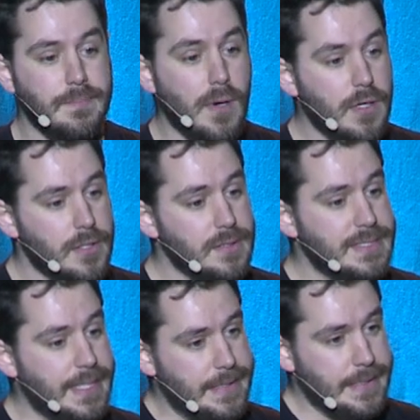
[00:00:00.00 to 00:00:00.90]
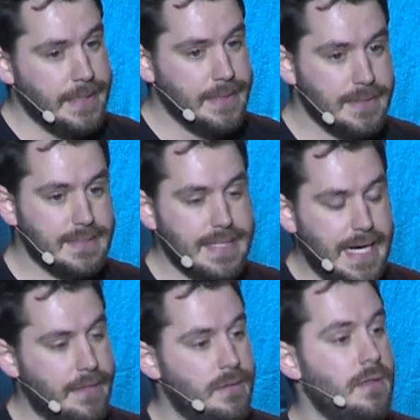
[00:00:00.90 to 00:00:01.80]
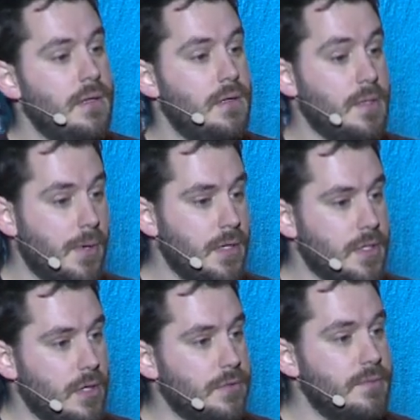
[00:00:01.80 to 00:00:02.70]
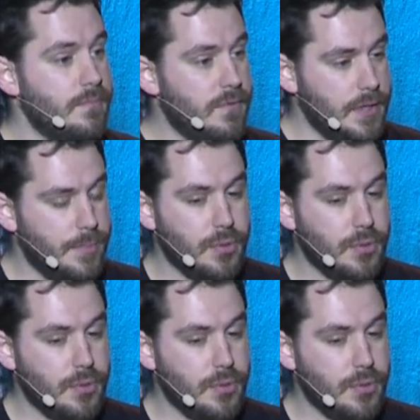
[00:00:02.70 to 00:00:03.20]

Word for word: have a barcode scanner to scan the barcodes and find